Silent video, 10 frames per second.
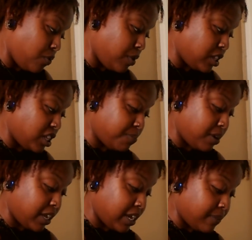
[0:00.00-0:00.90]
what is this
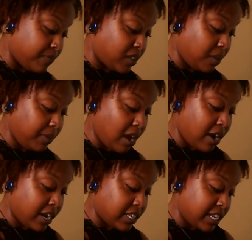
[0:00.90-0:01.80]
part? Yeah, some of y'all
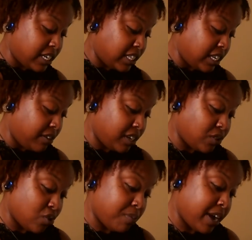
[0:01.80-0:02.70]
got a
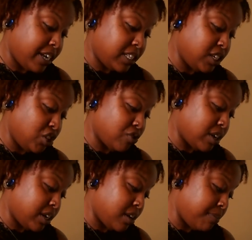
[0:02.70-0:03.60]
Sagittarius or a Pisces
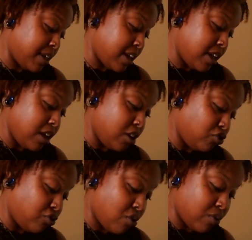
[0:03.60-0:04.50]
trying to come back.
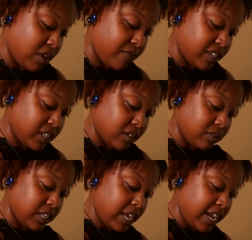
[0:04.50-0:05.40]
Strong emphasis
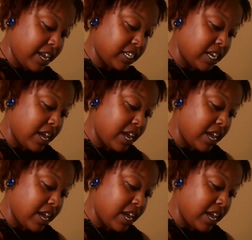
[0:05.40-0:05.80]
on Sag.